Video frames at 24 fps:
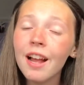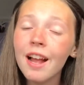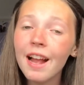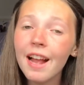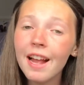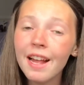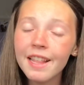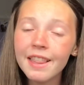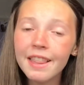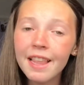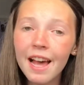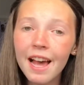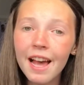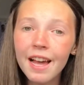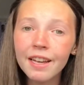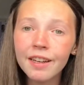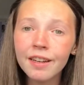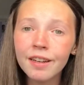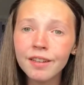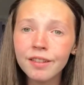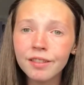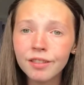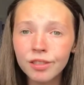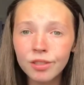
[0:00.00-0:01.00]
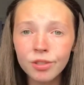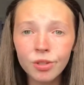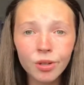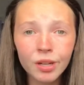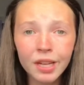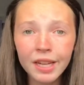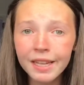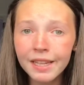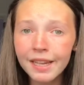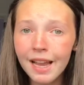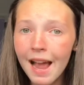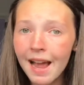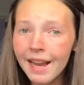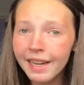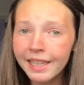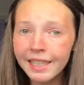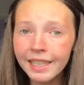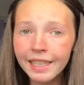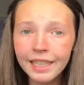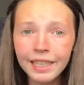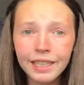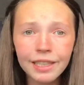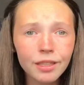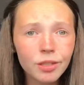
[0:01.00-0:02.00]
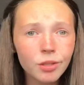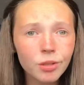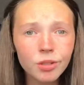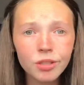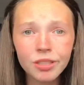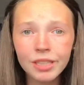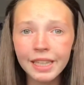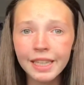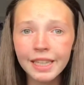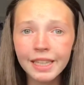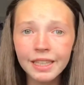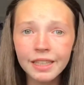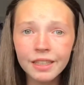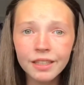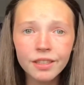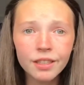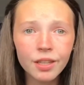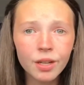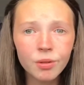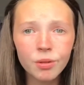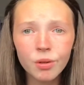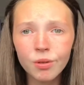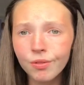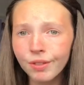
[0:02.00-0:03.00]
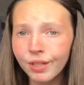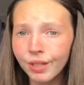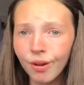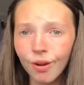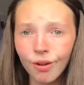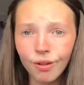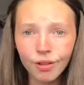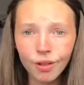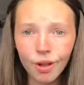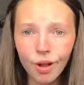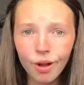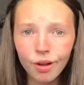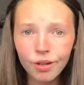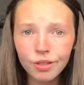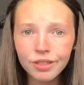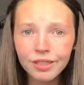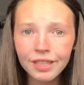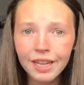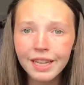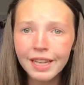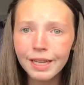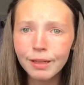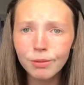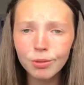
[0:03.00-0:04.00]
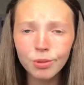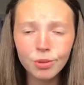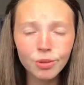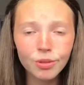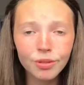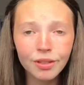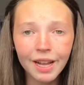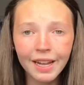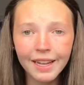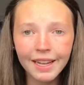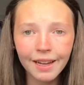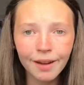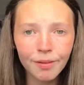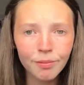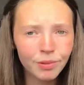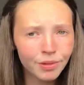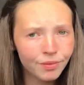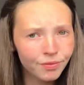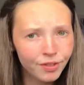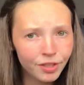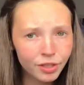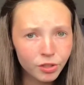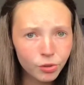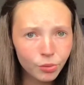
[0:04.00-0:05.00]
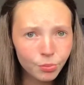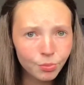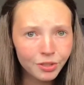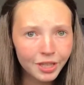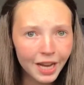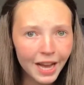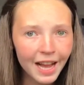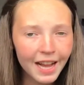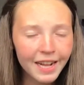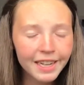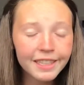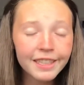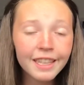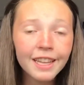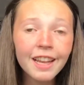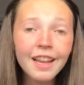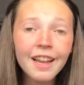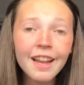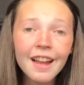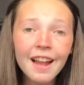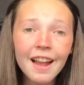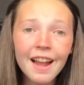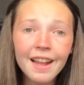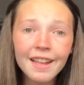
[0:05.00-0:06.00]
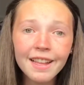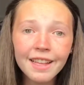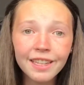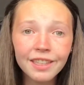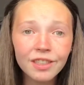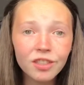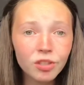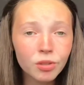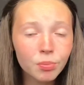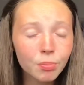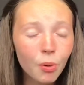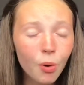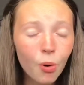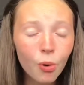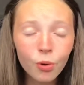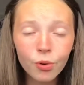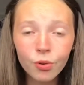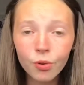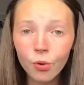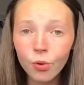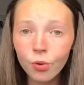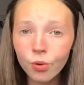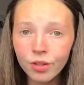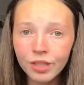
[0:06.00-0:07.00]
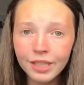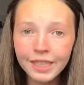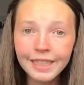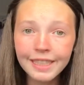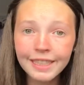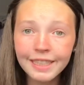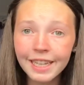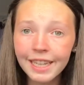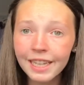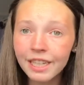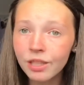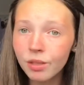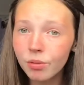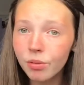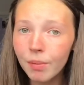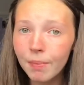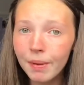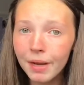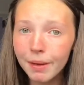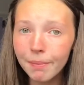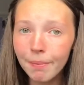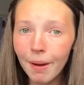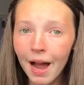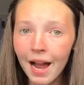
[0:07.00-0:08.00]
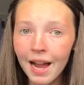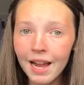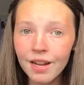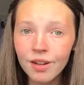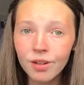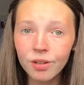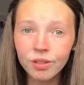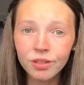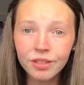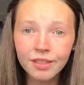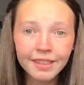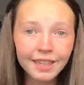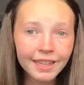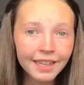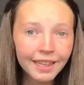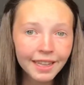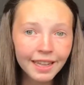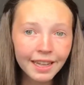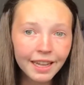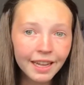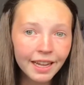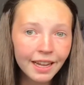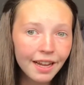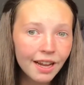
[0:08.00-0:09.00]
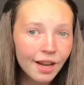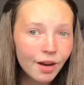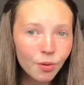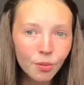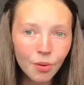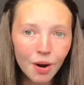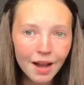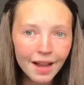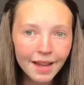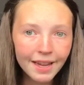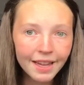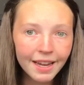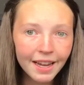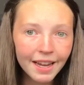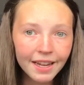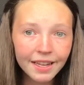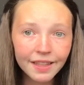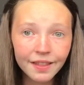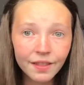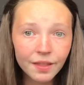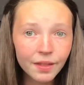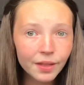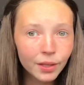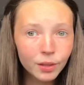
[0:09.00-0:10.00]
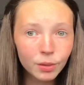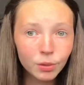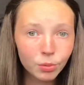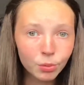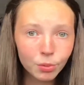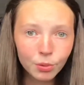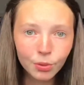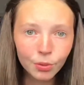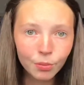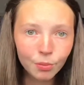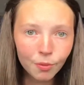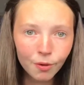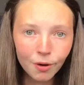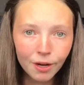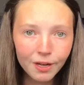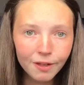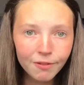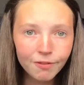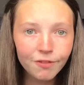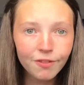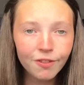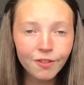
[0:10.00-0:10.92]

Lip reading: and then stuck in any loose sheet so nothing got lost and it was all like with the subject, and then just put all these into a big pile to clear away, and those were done with.